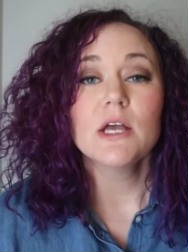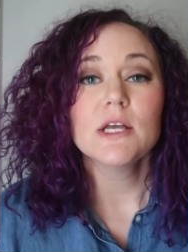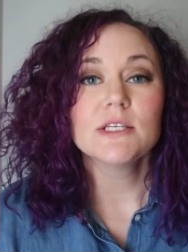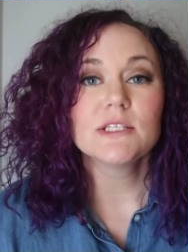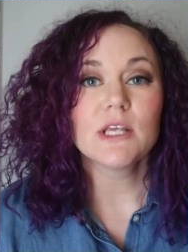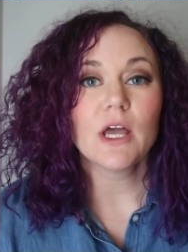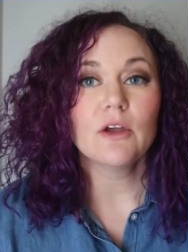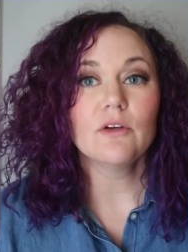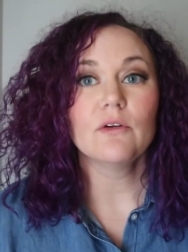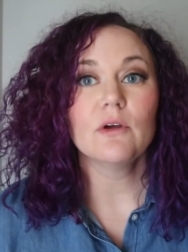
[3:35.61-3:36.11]

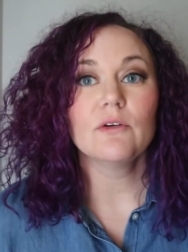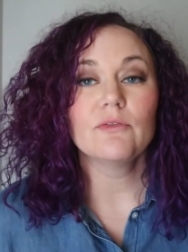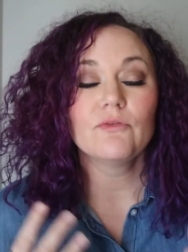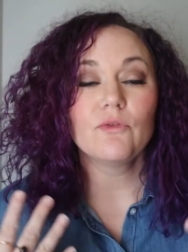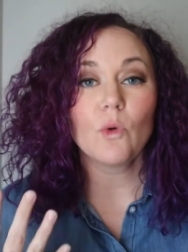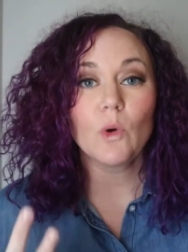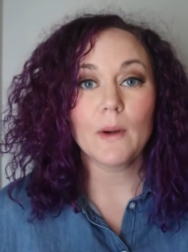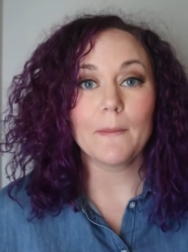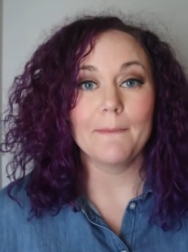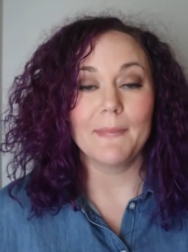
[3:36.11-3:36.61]
So
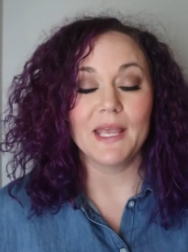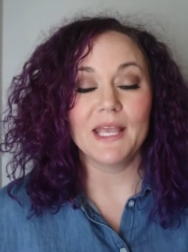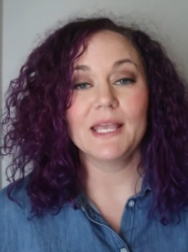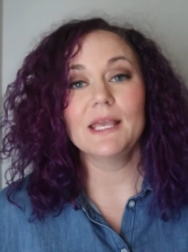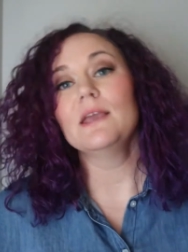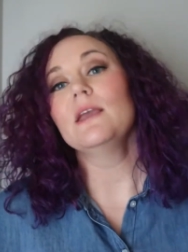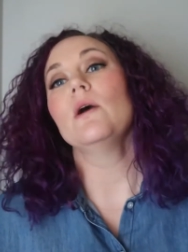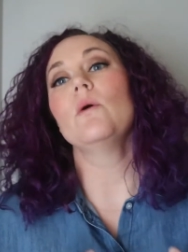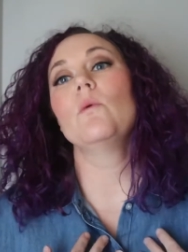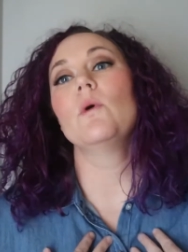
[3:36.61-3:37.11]
for
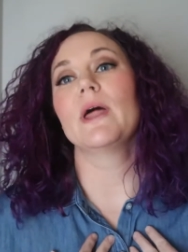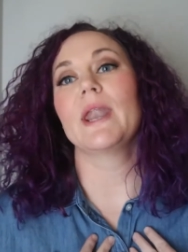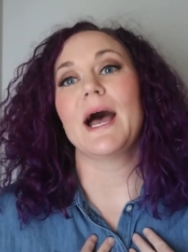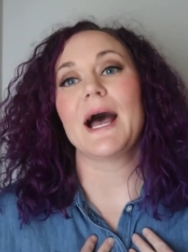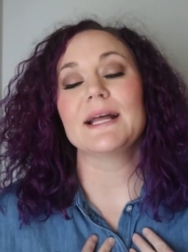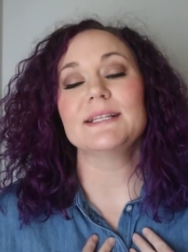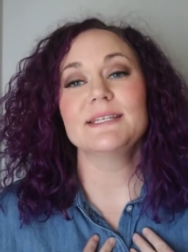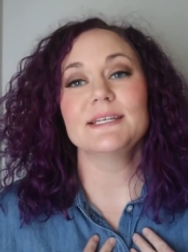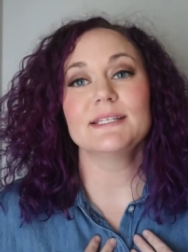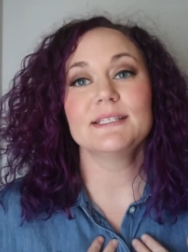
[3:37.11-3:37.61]
me, what
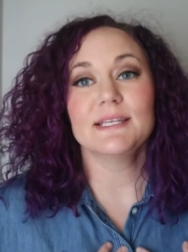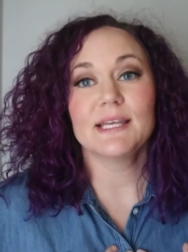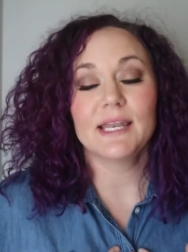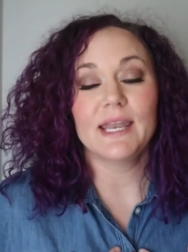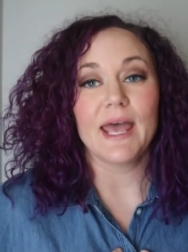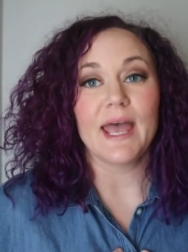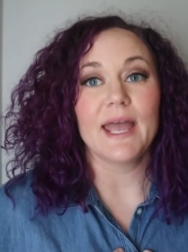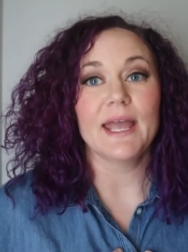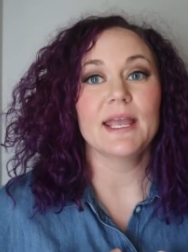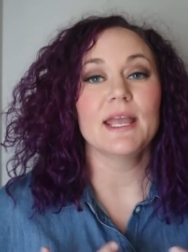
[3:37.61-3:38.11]
I did
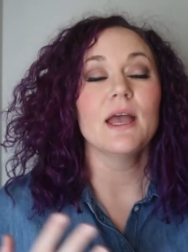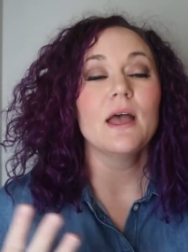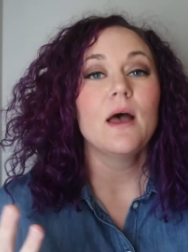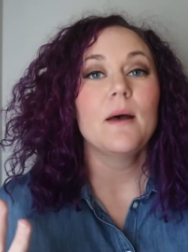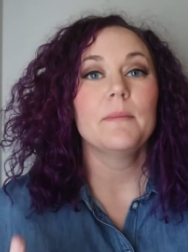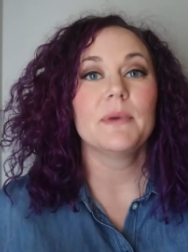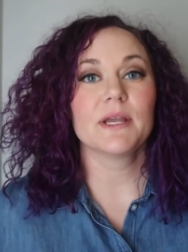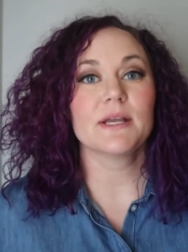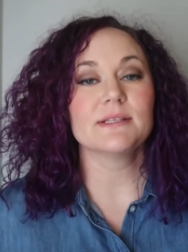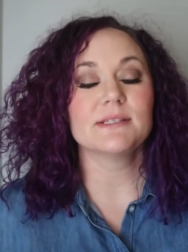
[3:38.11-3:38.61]
today,
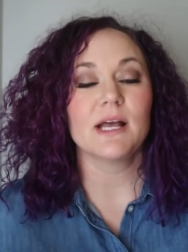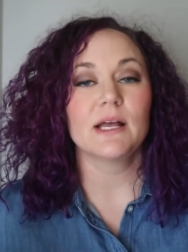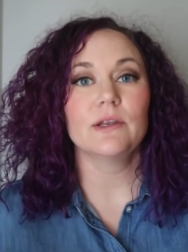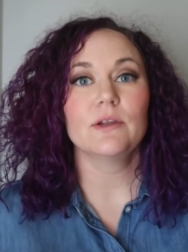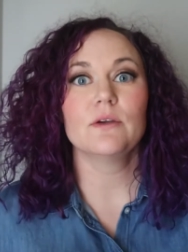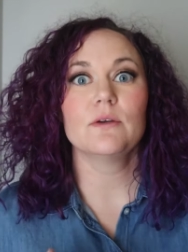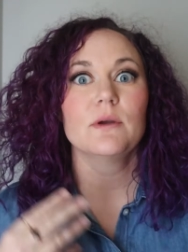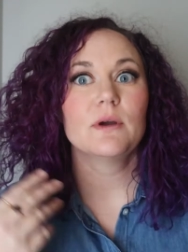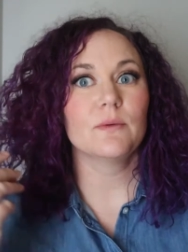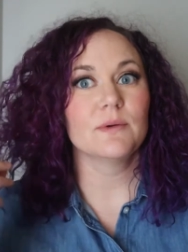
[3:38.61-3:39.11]
because I
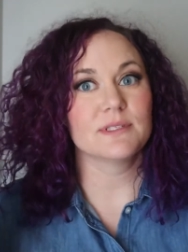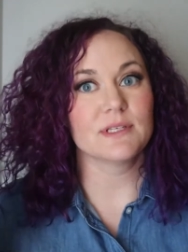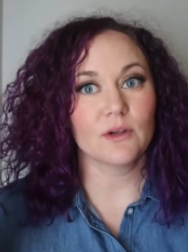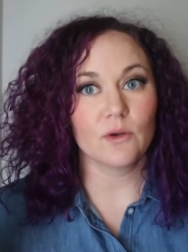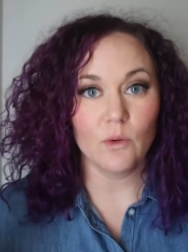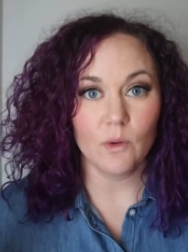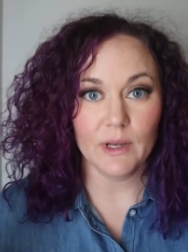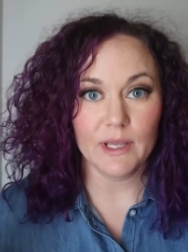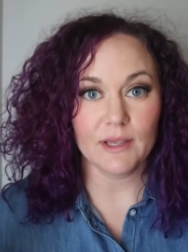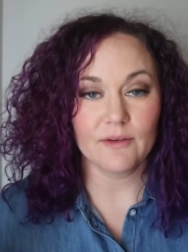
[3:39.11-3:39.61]
knew it was a
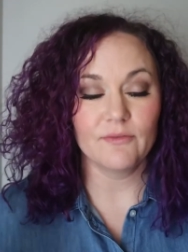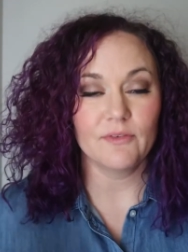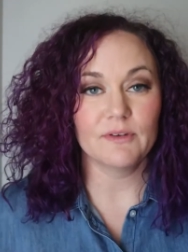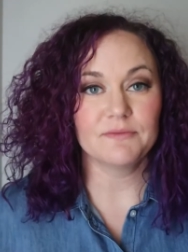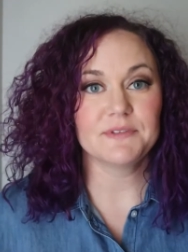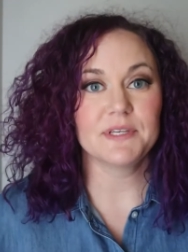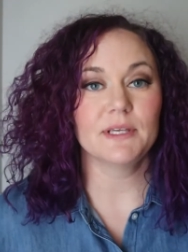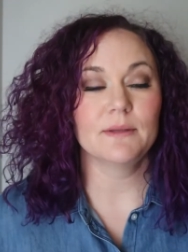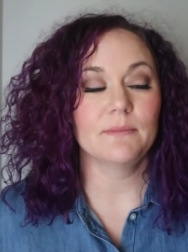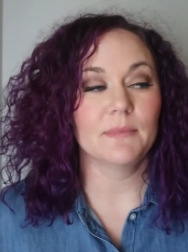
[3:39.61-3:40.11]
quick
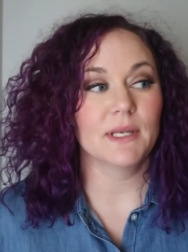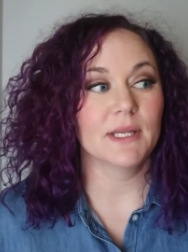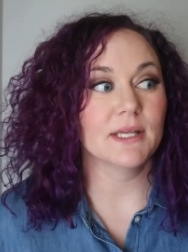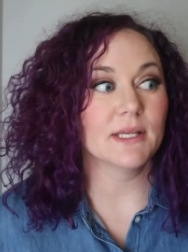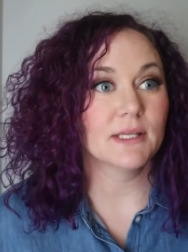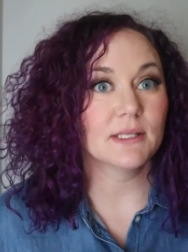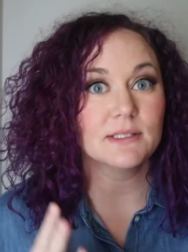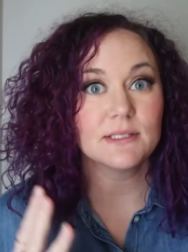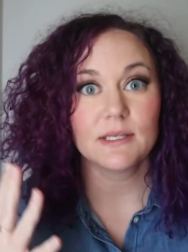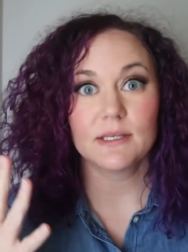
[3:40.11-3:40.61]

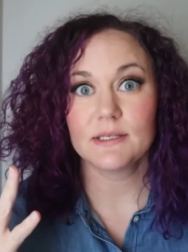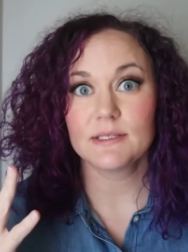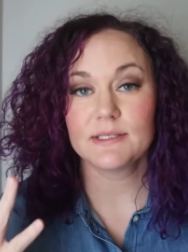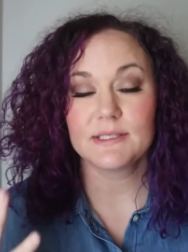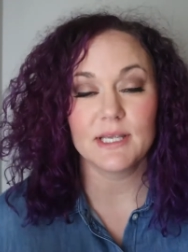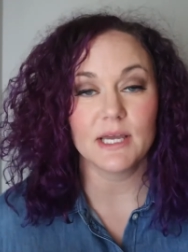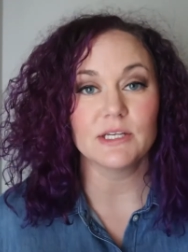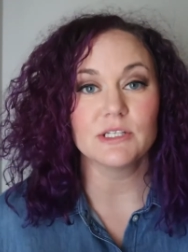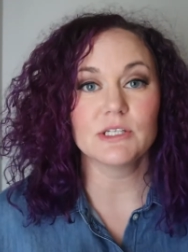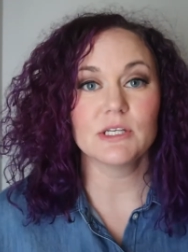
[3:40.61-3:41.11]
15-minute
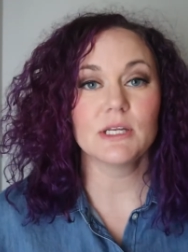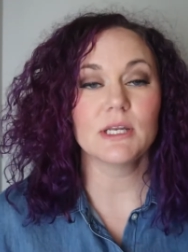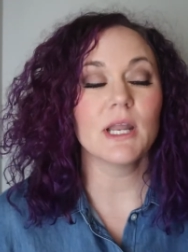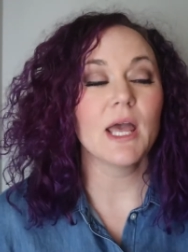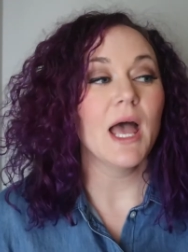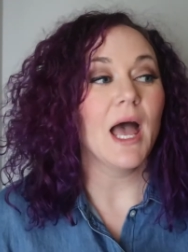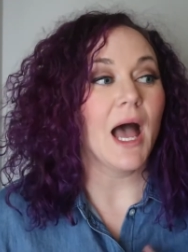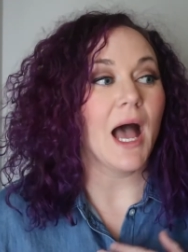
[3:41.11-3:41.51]
session,